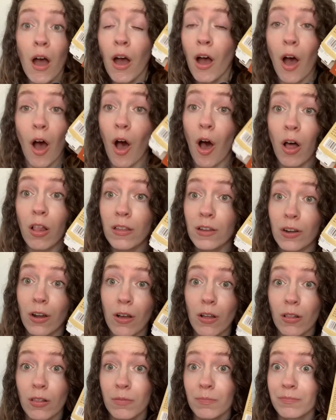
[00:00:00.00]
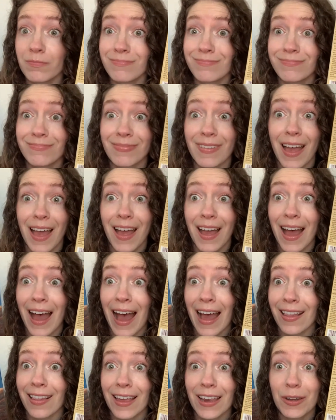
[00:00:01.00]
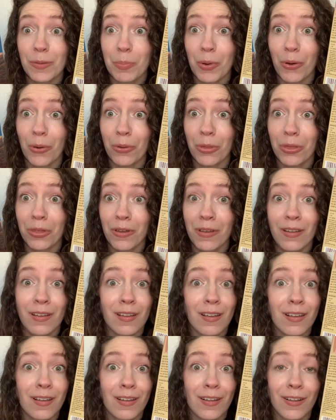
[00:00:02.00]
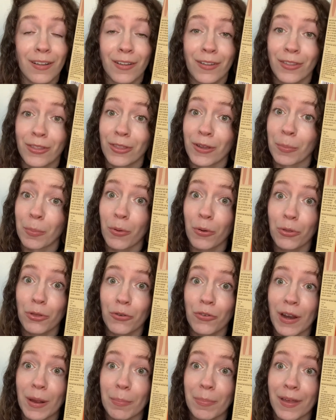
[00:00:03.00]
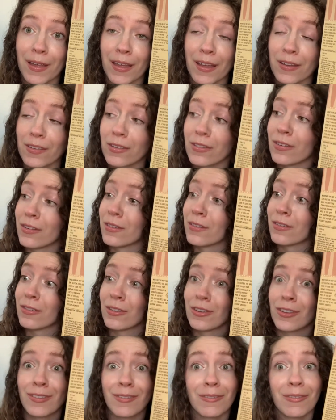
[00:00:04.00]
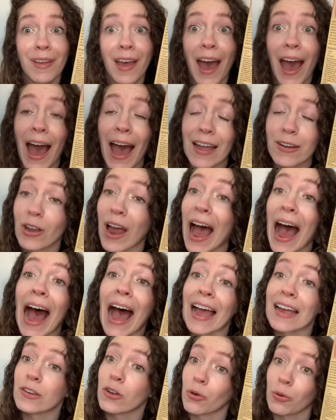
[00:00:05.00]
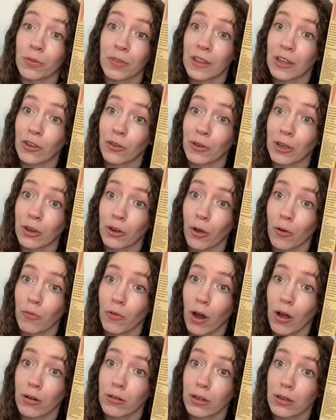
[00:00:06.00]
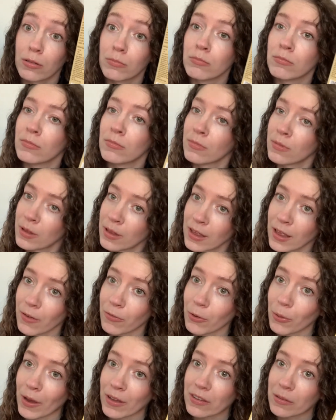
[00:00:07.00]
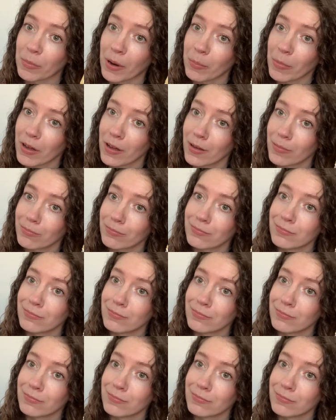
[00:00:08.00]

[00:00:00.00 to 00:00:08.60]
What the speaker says: all in all, I liked both. They're both great picks. I don't think you can go wrong. If you ask my mom,